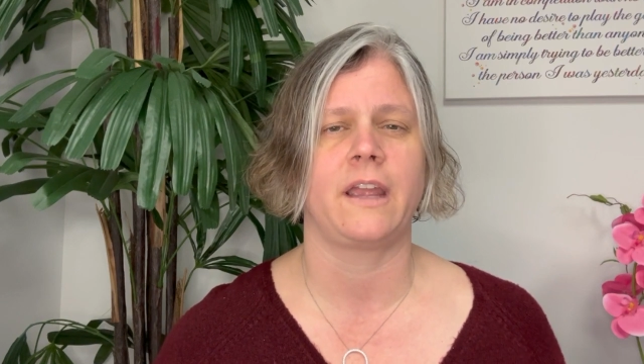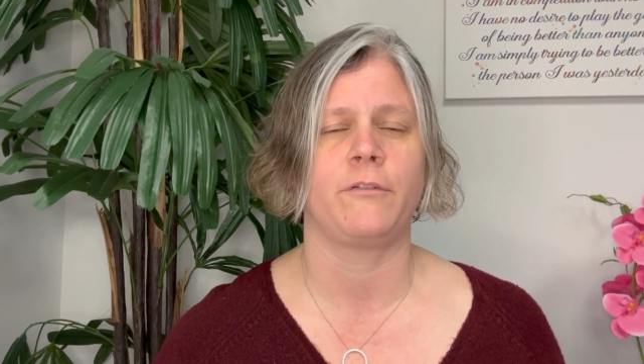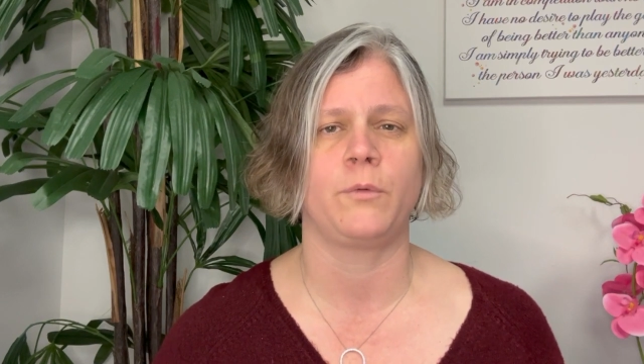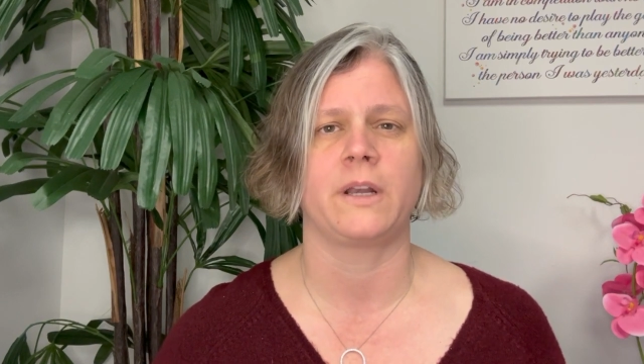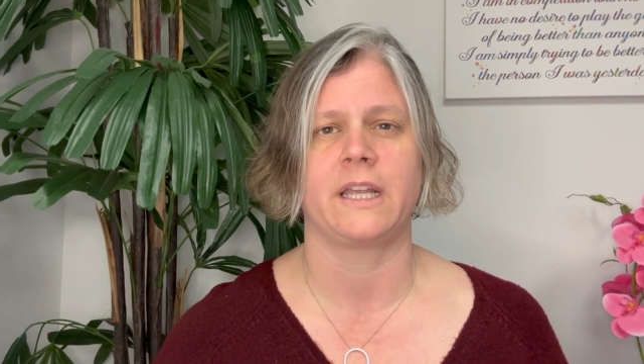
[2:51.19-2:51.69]

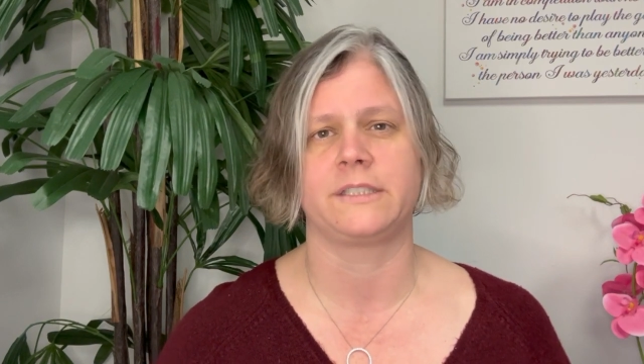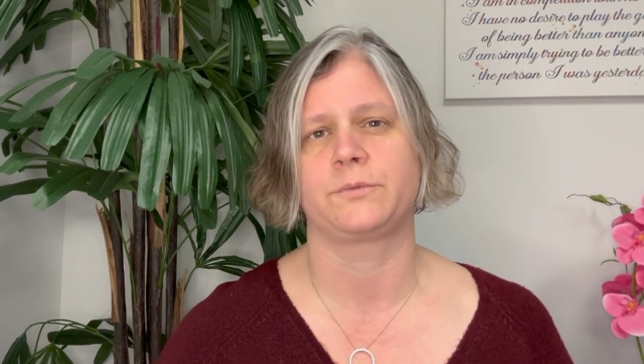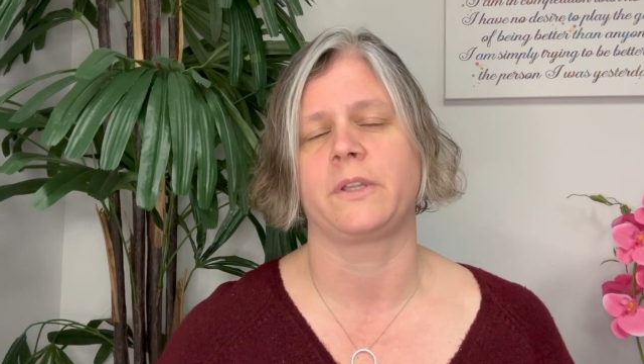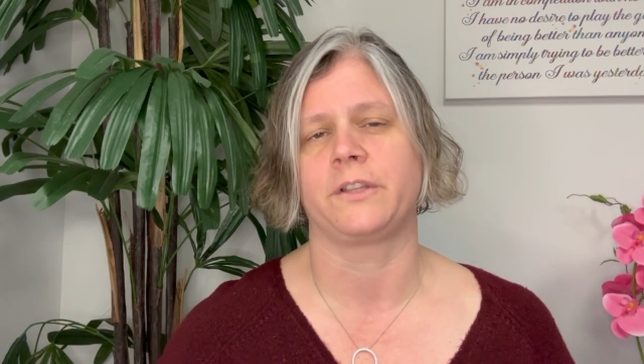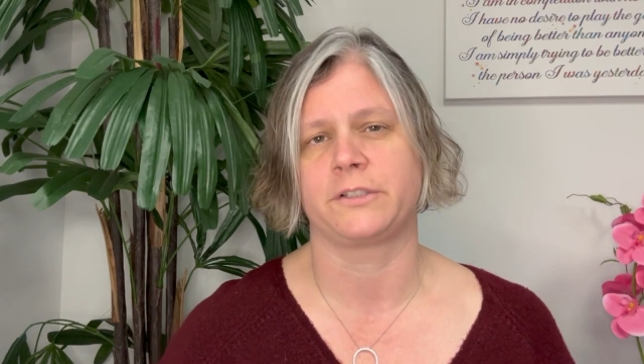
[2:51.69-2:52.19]
everyone
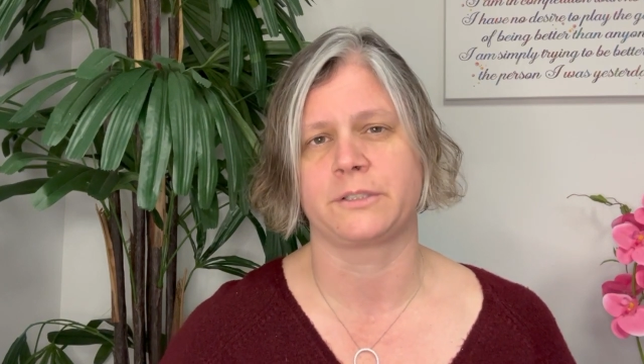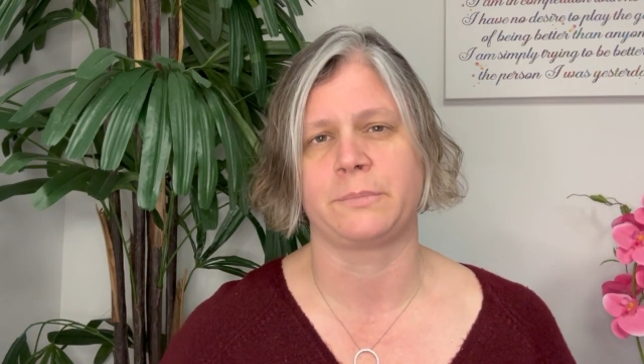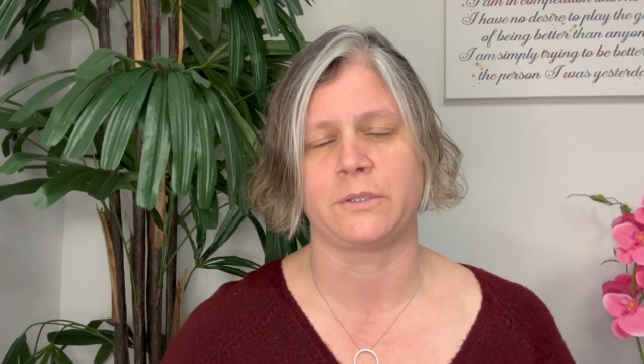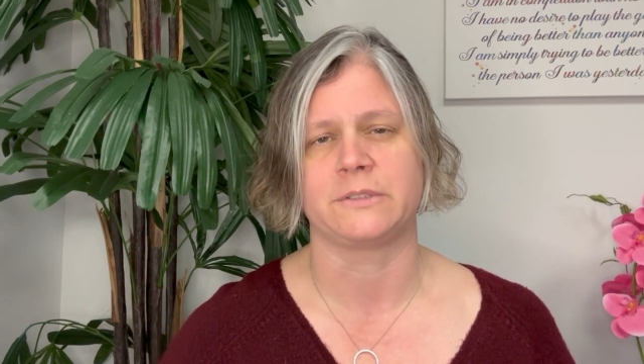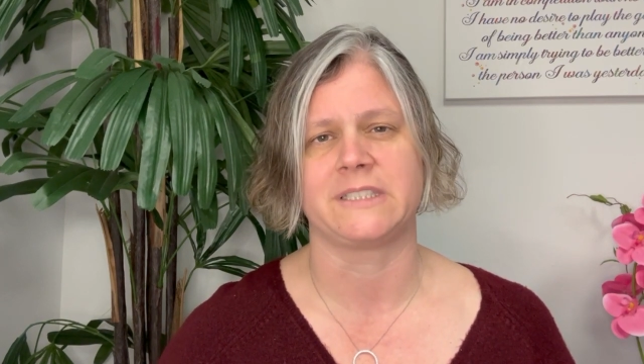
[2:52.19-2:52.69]
gets what they're
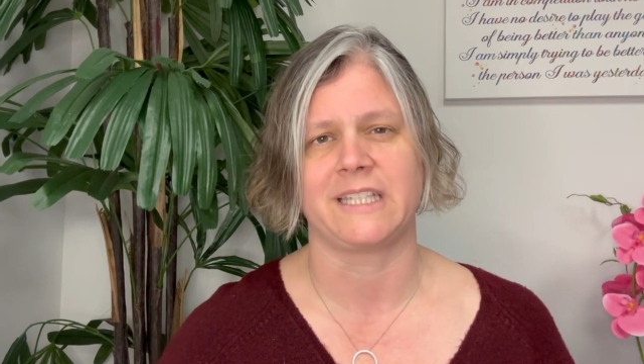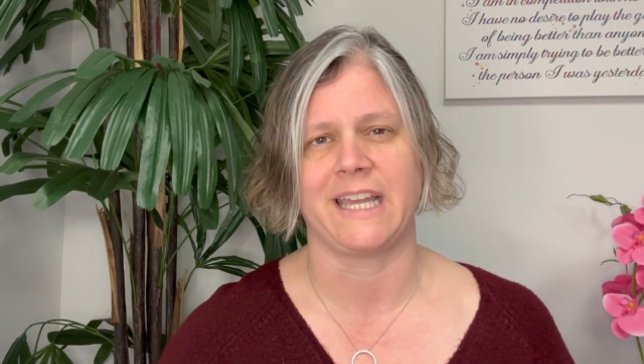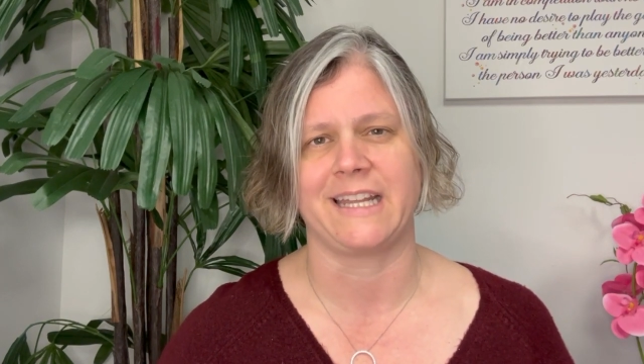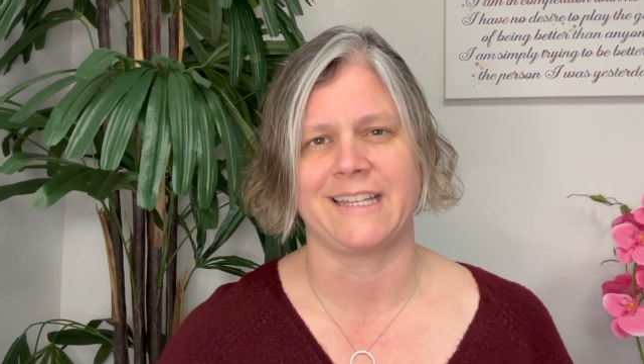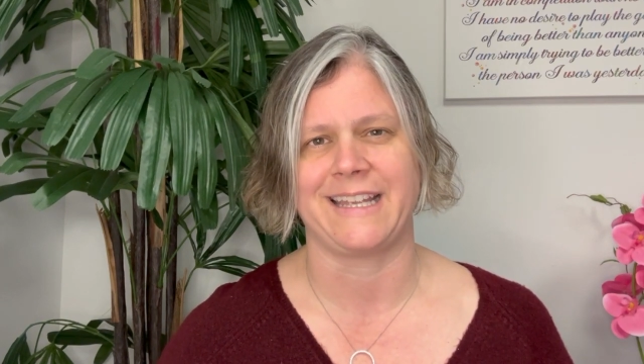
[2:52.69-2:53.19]
supposed to
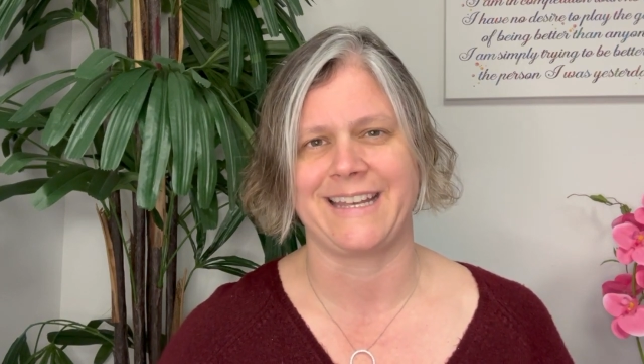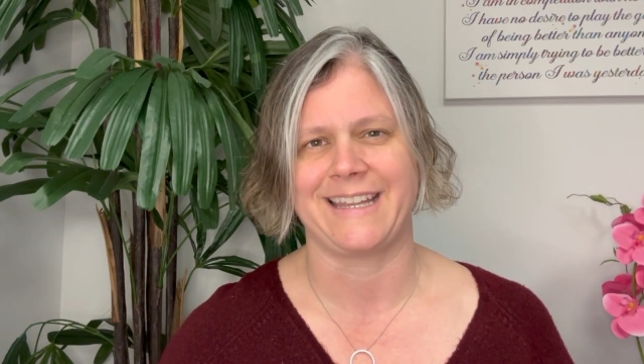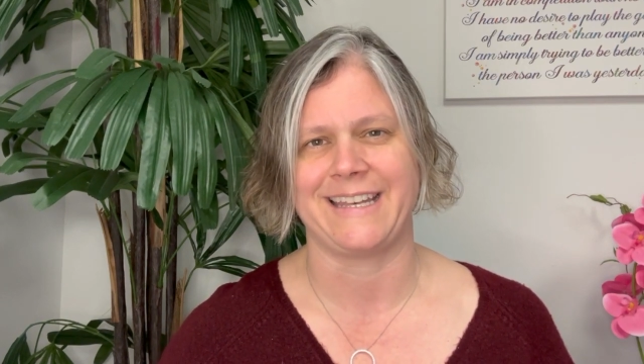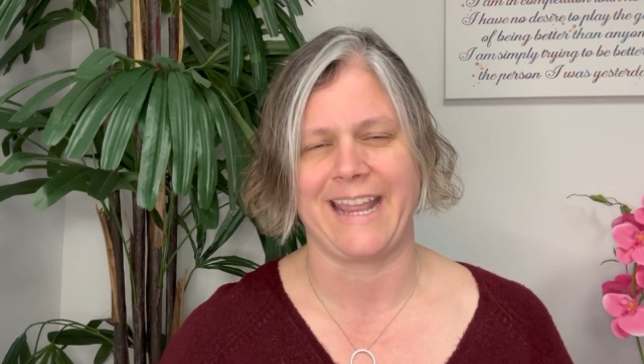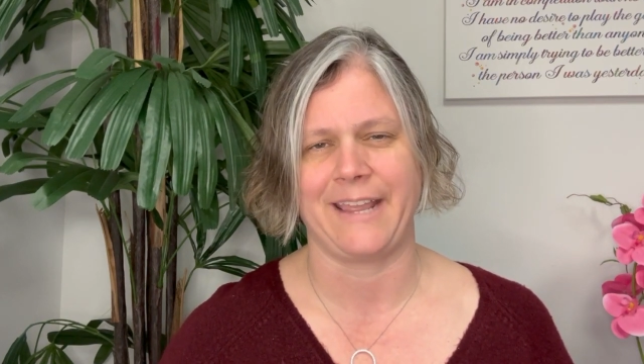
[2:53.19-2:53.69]
get at the end of
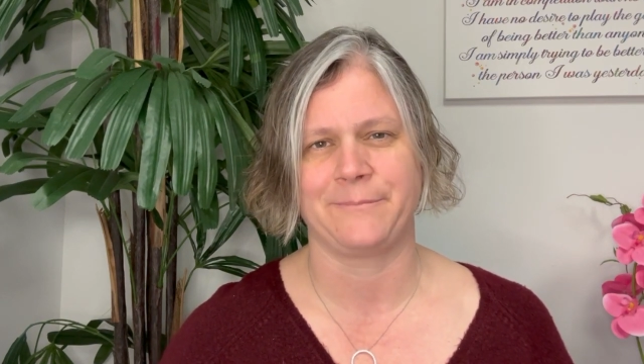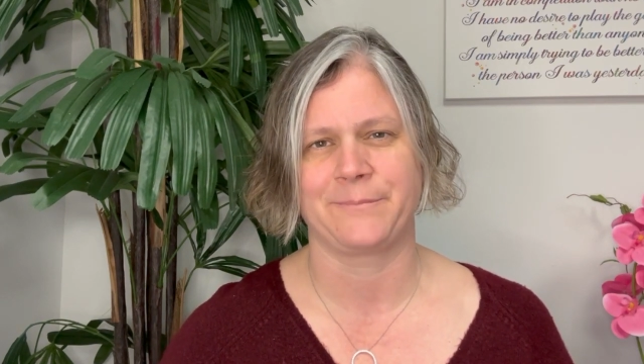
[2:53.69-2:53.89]
the day.